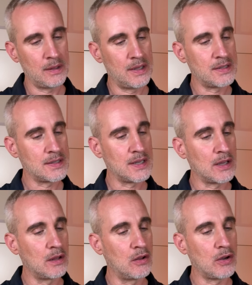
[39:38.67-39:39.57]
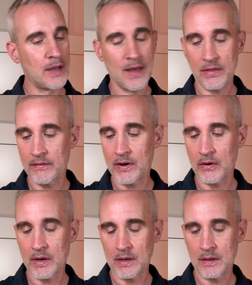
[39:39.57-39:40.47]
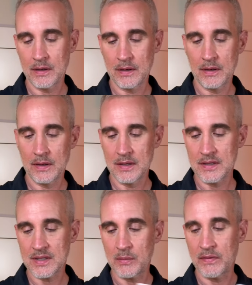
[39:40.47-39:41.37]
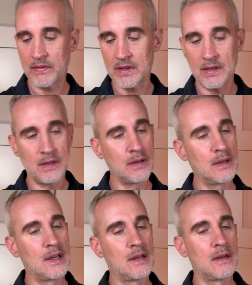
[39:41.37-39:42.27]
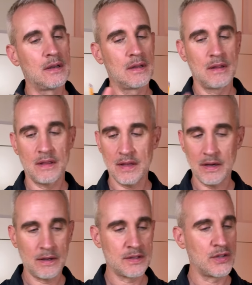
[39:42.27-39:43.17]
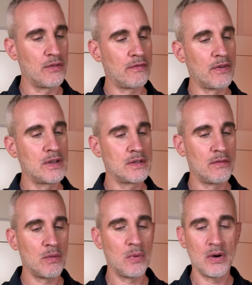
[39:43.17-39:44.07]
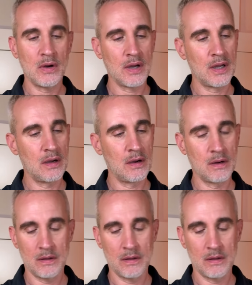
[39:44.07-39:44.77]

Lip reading: Let's take a look at some of the things in the front of the book here.